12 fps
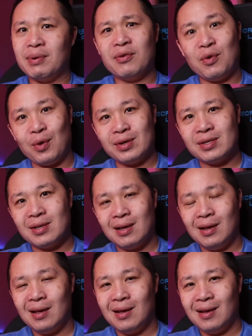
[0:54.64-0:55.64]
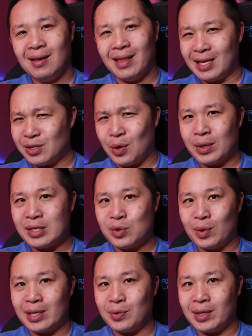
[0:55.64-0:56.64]
of course, that's always
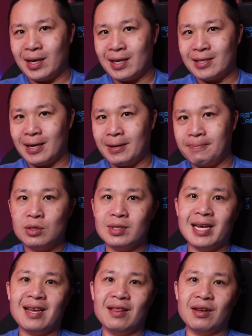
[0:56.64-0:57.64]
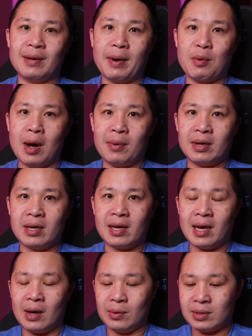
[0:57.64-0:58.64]
20/20 hindsight. So taking a look at my Robinhood
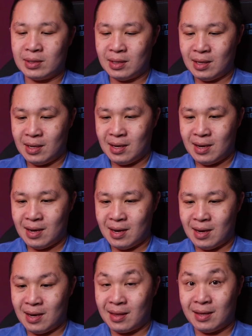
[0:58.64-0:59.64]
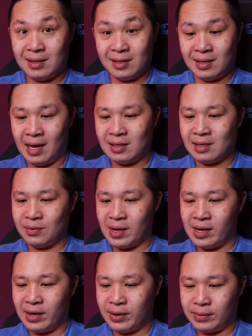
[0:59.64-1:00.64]
account, this is Tesla
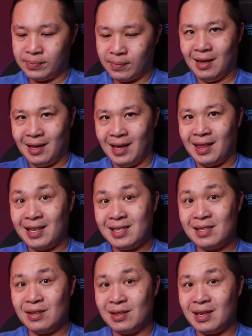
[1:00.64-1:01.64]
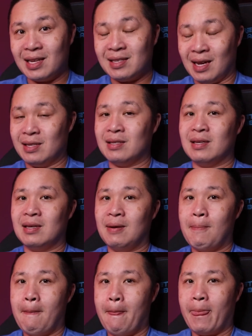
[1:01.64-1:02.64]
right here. And this is looking at Tesla
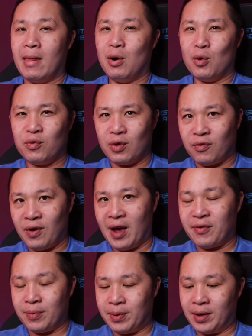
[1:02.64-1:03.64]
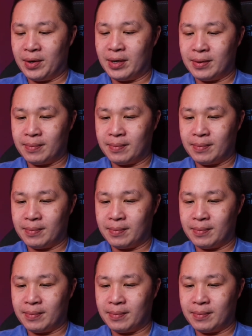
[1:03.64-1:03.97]
over a 5-year period.